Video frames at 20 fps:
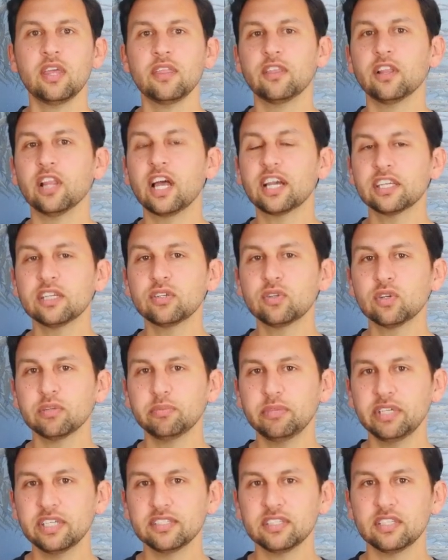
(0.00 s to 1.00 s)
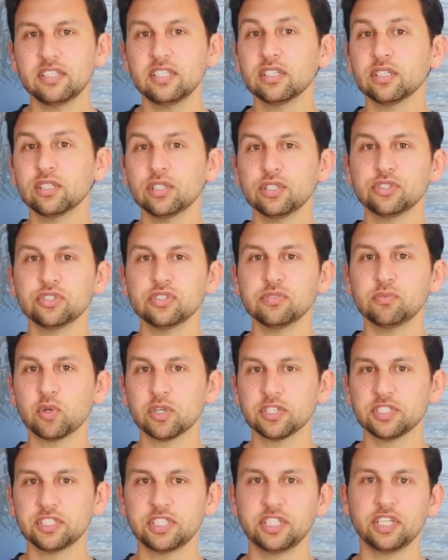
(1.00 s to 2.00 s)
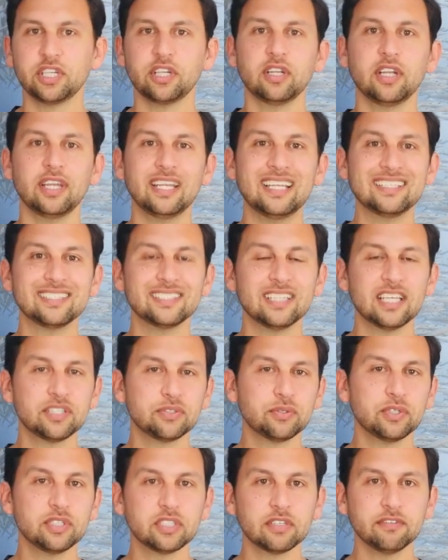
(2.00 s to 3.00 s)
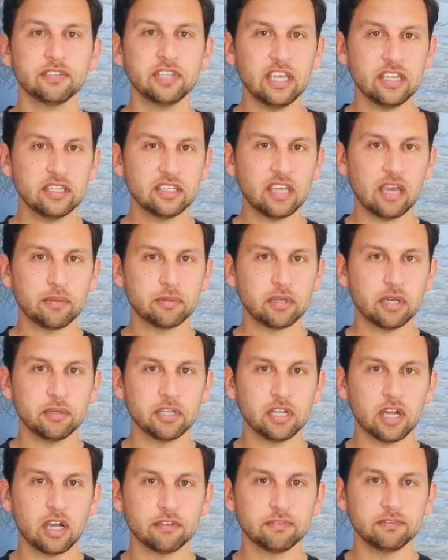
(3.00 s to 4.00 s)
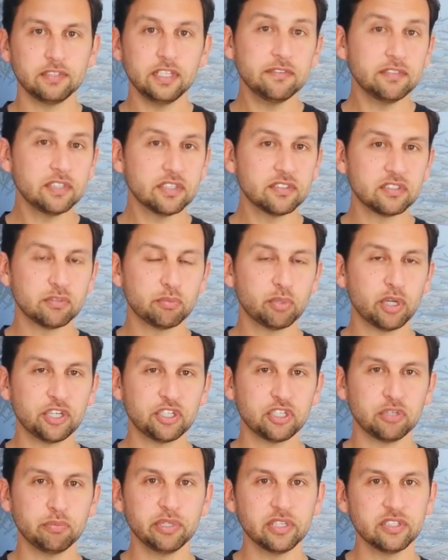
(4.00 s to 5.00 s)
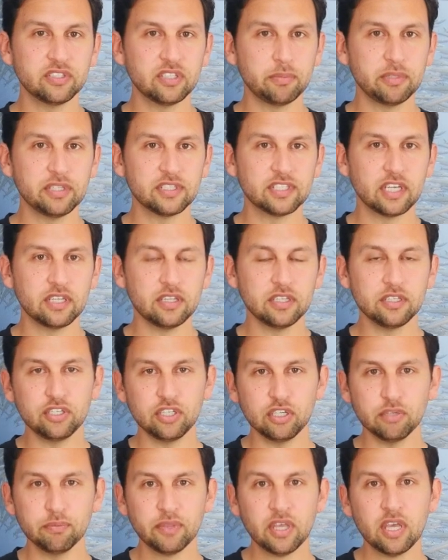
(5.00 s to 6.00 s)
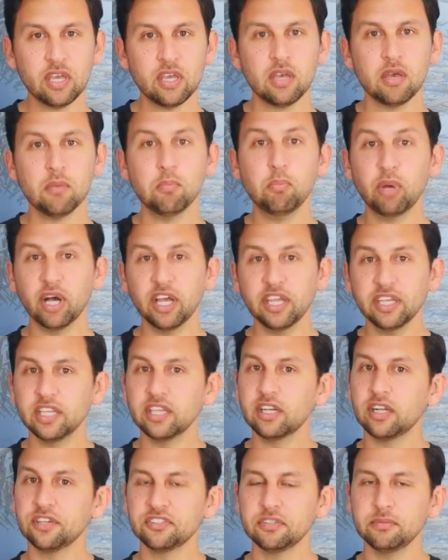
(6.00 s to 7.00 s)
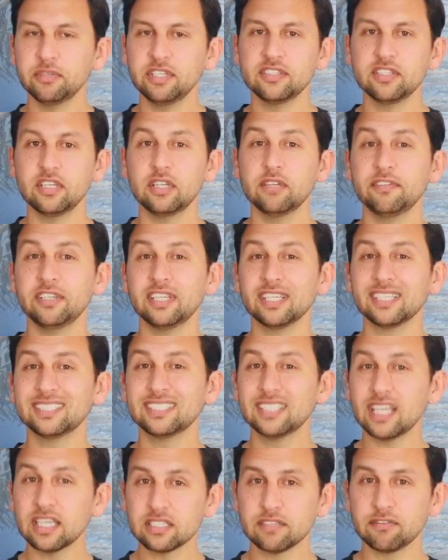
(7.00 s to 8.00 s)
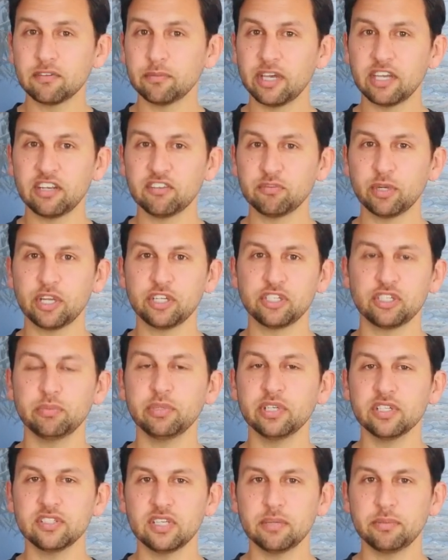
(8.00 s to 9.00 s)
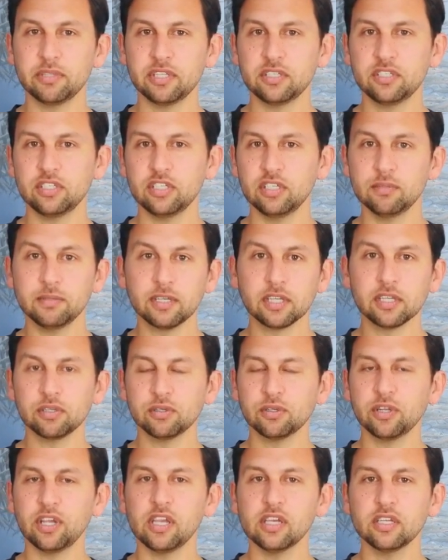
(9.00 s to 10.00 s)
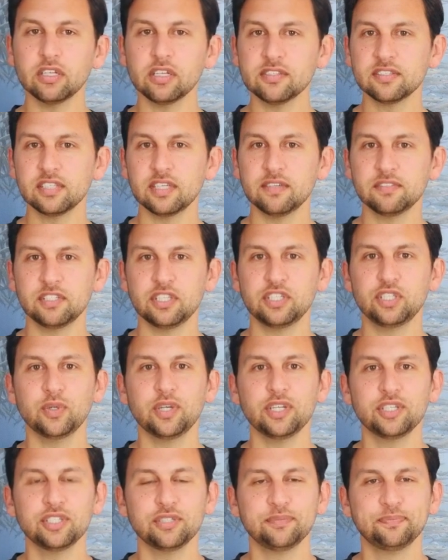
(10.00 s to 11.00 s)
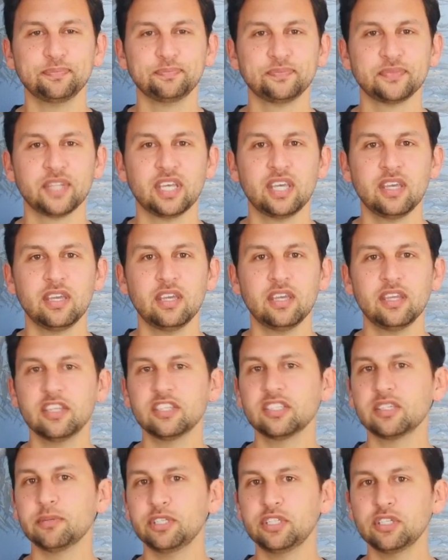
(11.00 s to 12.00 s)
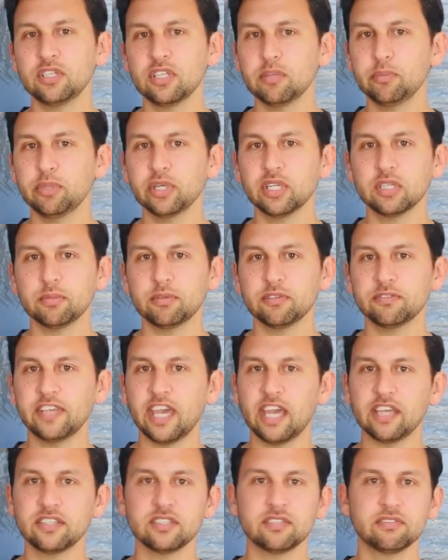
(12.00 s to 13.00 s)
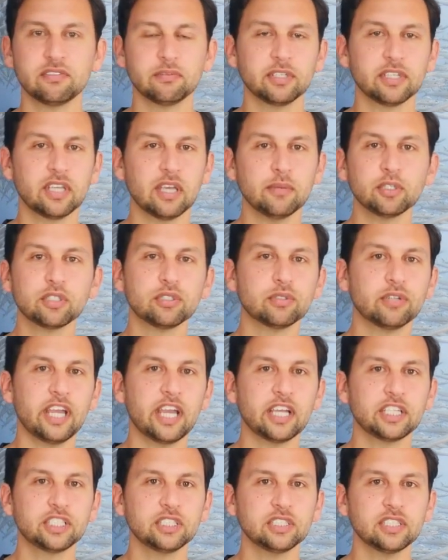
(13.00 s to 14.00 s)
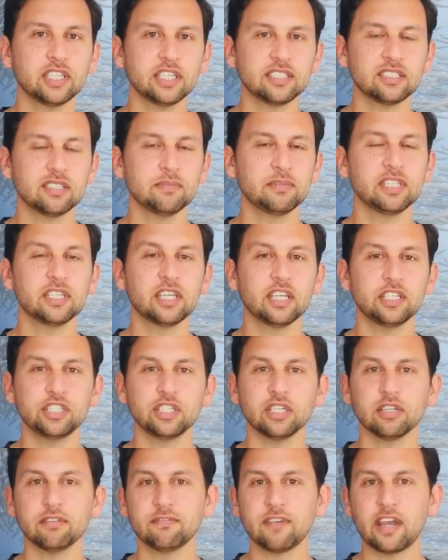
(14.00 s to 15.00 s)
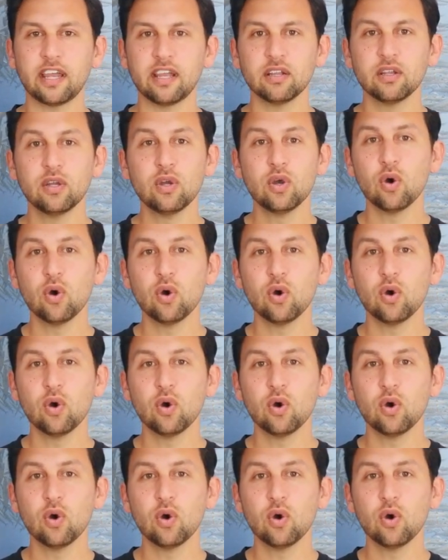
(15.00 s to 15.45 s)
The locking cord means that the enclosure is more secure and has less risk of an end cap coming off, even if some pressure builds up inside the tube. But it also means that if an excessive amount of pressure builds up in the tube, it can create an unsafe situation. This could be due to the buildup of gases from a chemical reaction, like something catching on fire,